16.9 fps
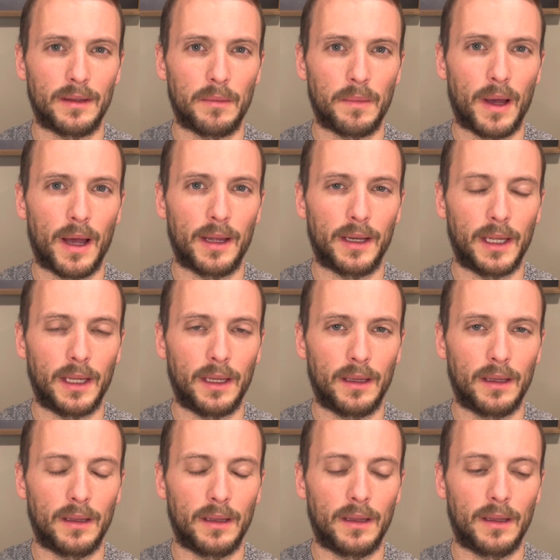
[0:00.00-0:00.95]
the body,
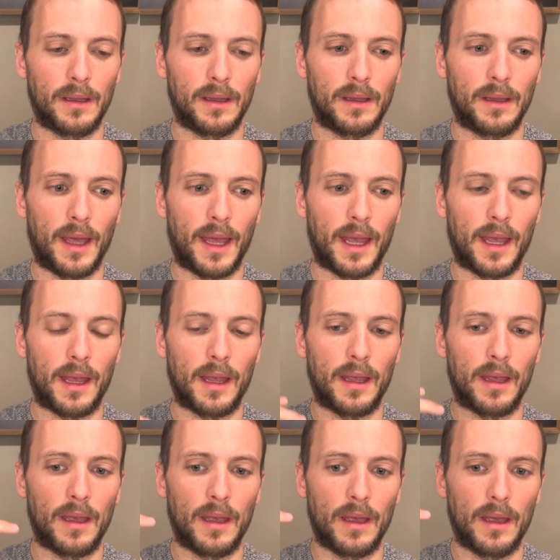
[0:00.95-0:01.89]

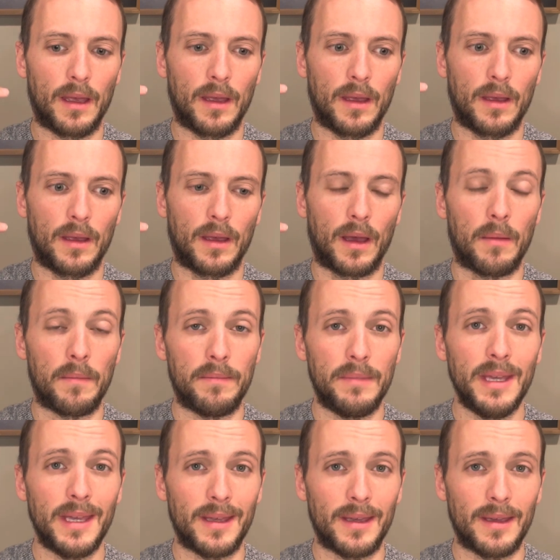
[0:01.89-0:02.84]
a
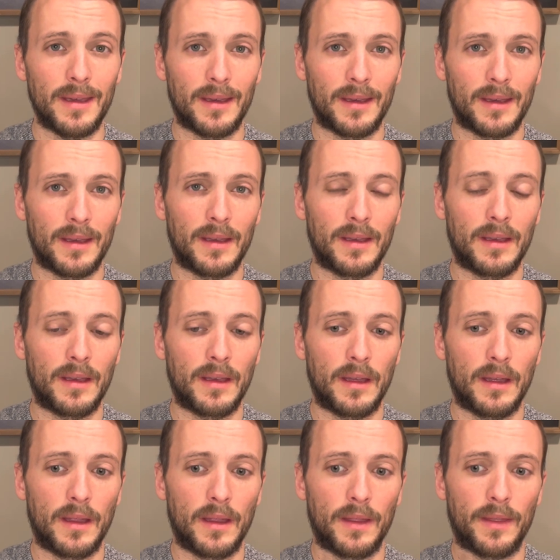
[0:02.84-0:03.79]
me
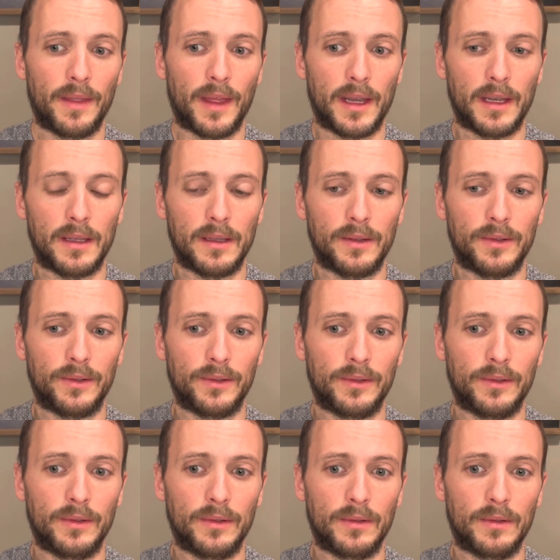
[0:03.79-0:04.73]
that is